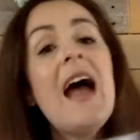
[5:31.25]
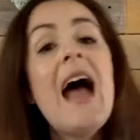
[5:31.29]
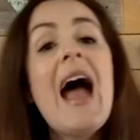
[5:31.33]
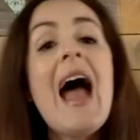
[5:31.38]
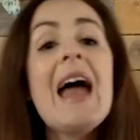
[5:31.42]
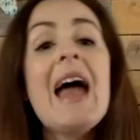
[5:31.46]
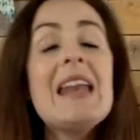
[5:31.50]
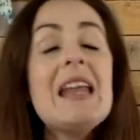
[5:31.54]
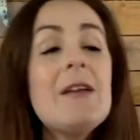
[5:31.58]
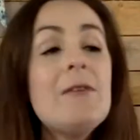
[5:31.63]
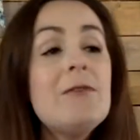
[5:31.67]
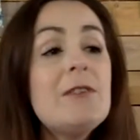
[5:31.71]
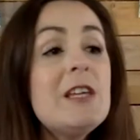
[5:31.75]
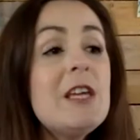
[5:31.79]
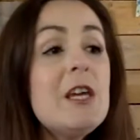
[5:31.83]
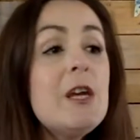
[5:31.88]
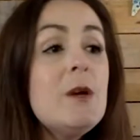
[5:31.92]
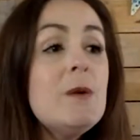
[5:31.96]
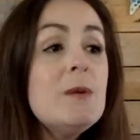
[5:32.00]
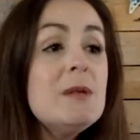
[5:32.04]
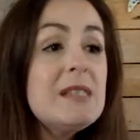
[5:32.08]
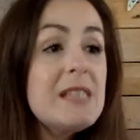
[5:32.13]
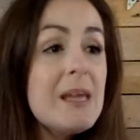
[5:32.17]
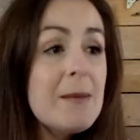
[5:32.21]
And if
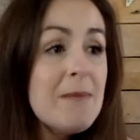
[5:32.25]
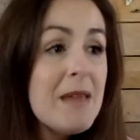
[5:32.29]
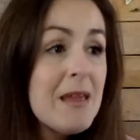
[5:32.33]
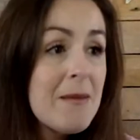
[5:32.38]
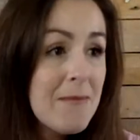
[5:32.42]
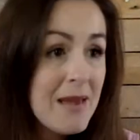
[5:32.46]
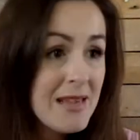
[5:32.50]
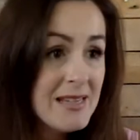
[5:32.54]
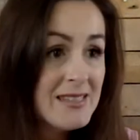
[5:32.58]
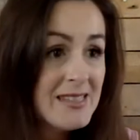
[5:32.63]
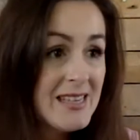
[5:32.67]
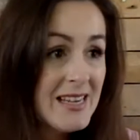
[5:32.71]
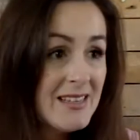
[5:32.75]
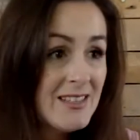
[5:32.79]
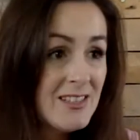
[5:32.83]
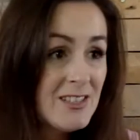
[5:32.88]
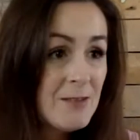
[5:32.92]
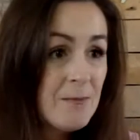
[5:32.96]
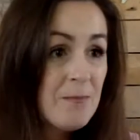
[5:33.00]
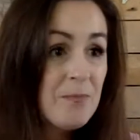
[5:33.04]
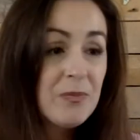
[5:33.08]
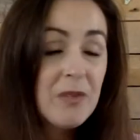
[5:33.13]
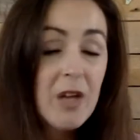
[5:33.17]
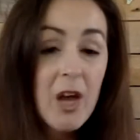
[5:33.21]
you send me a
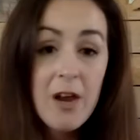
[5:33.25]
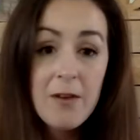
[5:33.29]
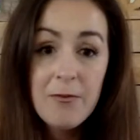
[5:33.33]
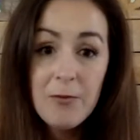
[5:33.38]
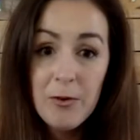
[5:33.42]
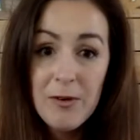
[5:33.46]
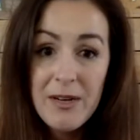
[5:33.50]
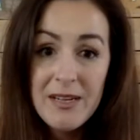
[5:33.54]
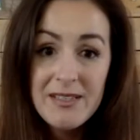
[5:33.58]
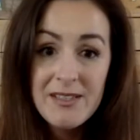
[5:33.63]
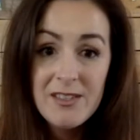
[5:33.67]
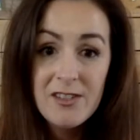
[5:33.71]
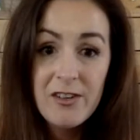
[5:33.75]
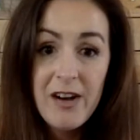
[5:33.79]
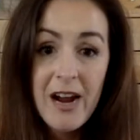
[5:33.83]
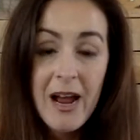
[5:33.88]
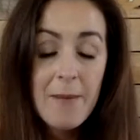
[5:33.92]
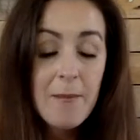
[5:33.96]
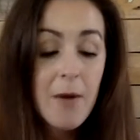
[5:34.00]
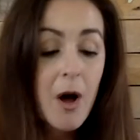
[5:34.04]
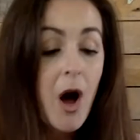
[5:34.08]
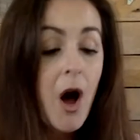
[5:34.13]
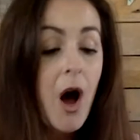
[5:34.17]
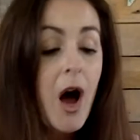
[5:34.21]
message over on
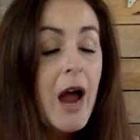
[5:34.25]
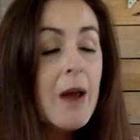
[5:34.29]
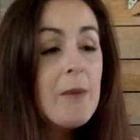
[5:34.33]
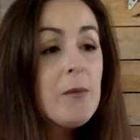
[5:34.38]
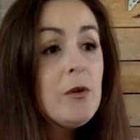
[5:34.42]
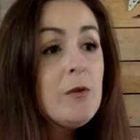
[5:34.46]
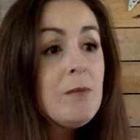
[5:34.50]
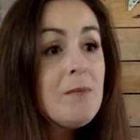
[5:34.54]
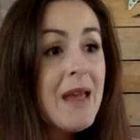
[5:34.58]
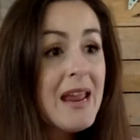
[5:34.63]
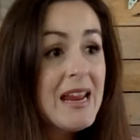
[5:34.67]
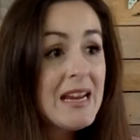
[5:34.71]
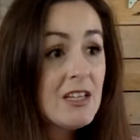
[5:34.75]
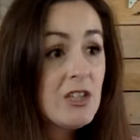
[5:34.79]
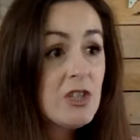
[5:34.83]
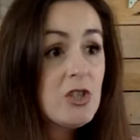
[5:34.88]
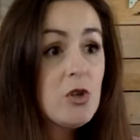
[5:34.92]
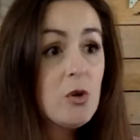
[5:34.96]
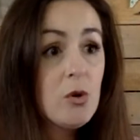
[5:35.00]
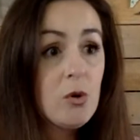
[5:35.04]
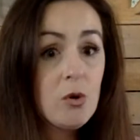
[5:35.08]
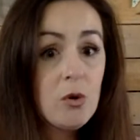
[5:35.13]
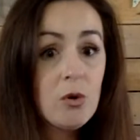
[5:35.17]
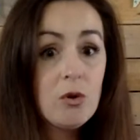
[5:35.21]
Instagram, I will make
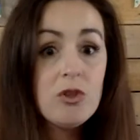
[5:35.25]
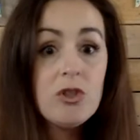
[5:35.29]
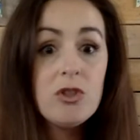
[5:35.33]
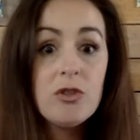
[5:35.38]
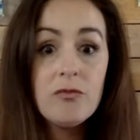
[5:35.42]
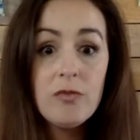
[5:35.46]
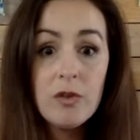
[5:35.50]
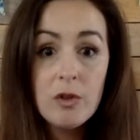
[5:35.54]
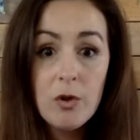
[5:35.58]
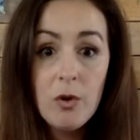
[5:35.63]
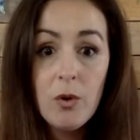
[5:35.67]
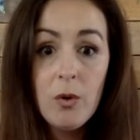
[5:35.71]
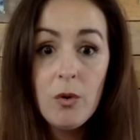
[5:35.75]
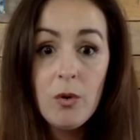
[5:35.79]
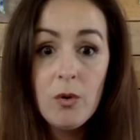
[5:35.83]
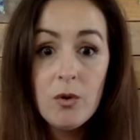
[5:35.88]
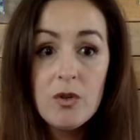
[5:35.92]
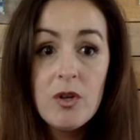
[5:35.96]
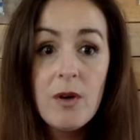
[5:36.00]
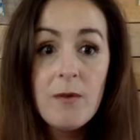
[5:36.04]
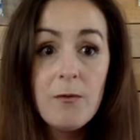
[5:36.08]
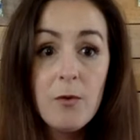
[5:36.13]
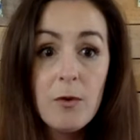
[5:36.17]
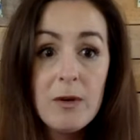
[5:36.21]
sure to
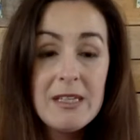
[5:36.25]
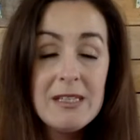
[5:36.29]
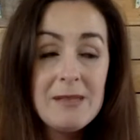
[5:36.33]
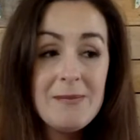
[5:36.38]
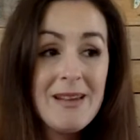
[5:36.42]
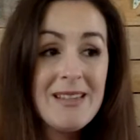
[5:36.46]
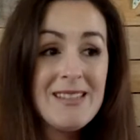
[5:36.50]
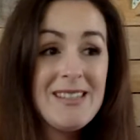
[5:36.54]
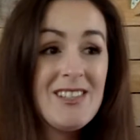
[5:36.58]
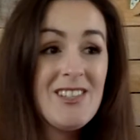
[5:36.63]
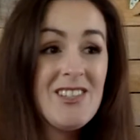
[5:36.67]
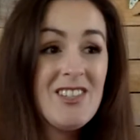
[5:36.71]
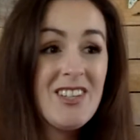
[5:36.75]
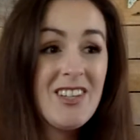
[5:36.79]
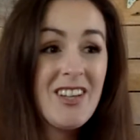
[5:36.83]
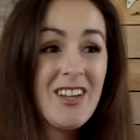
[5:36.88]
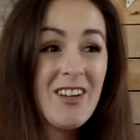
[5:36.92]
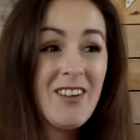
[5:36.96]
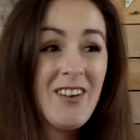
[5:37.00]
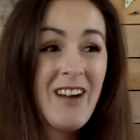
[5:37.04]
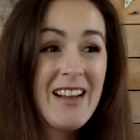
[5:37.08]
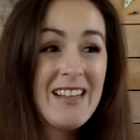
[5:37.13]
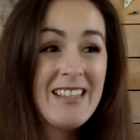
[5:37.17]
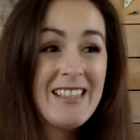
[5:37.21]
record a voice message to
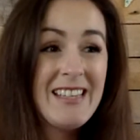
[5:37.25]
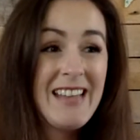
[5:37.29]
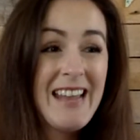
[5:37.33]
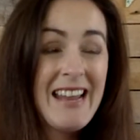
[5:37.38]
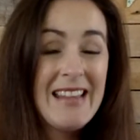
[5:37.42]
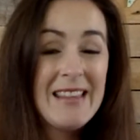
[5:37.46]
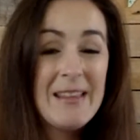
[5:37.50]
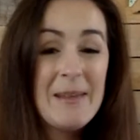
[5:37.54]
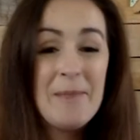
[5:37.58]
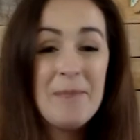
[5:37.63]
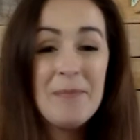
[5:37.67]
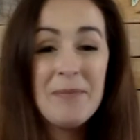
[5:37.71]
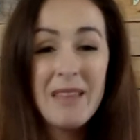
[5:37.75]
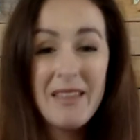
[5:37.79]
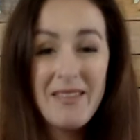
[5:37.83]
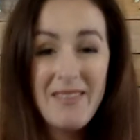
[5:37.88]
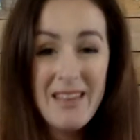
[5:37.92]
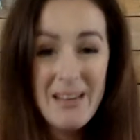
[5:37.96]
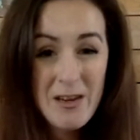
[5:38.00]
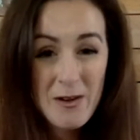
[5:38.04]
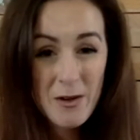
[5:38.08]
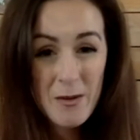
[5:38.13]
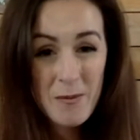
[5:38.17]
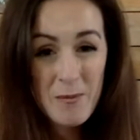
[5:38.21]
congratulate them. And
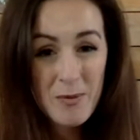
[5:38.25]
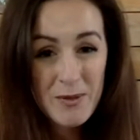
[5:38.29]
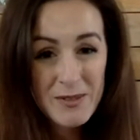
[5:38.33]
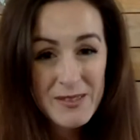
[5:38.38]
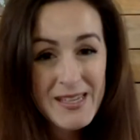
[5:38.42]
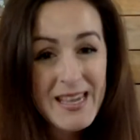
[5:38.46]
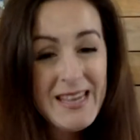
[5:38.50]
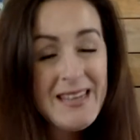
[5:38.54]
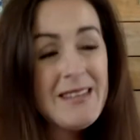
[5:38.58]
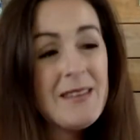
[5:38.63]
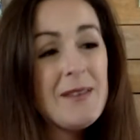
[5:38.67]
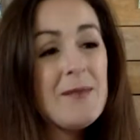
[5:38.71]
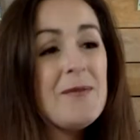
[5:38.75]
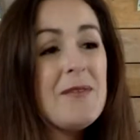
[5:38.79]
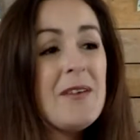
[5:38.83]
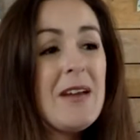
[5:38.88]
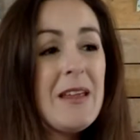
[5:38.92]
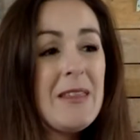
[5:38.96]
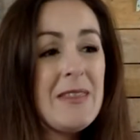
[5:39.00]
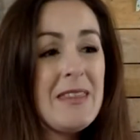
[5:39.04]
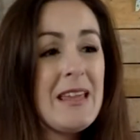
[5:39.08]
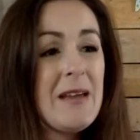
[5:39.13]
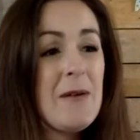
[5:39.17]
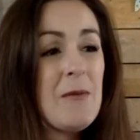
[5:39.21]
then you can present
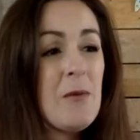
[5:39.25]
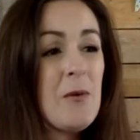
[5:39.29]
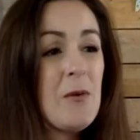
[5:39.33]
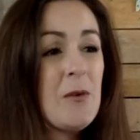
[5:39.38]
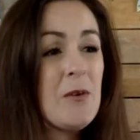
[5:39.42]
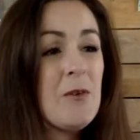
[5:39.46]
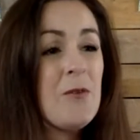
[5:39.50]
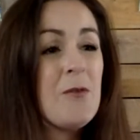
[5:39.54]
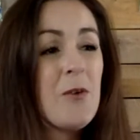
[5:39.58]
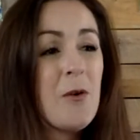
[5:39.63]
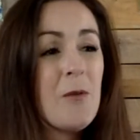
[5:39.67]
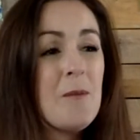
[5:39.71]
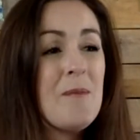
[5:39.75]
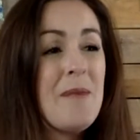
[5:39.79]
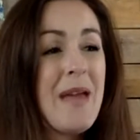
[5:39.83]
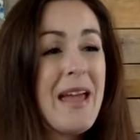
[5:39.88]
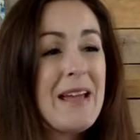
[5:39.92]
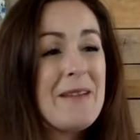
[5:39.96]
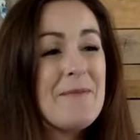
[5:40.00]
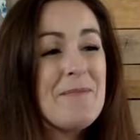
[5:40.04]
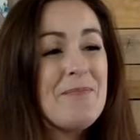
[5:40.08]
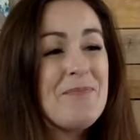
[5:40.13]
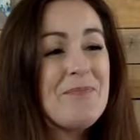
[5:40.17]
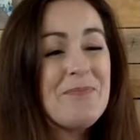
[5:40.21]
the award from me.